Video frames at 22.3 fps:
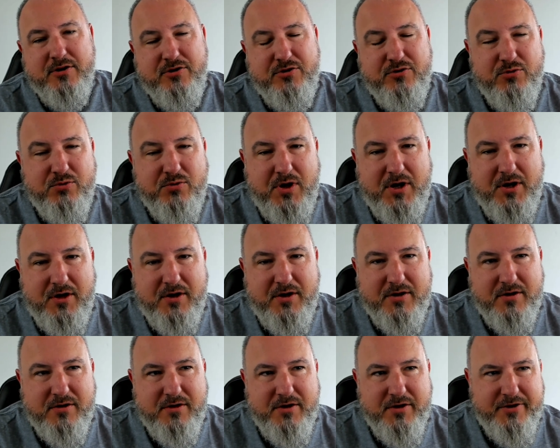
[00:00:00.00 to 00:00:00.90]
you
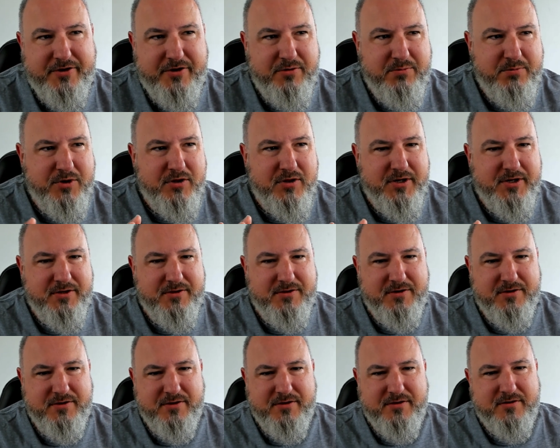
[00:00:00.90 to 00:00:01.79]
are
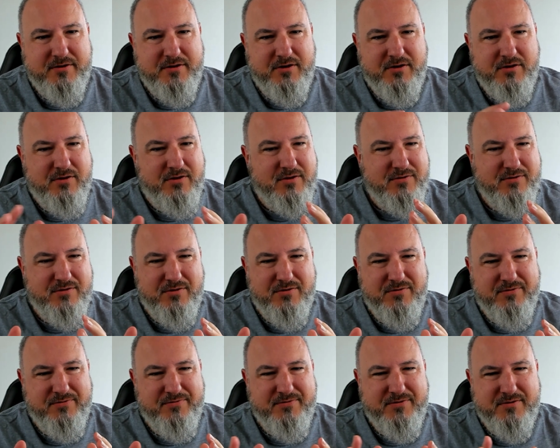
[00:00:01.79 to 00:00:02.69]
accumulating a lot
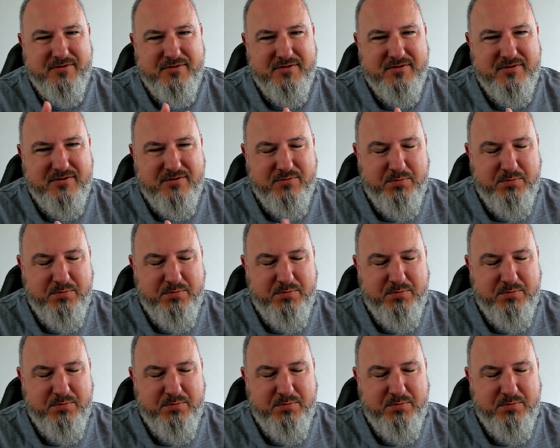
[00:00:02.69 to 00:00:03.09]
of uh,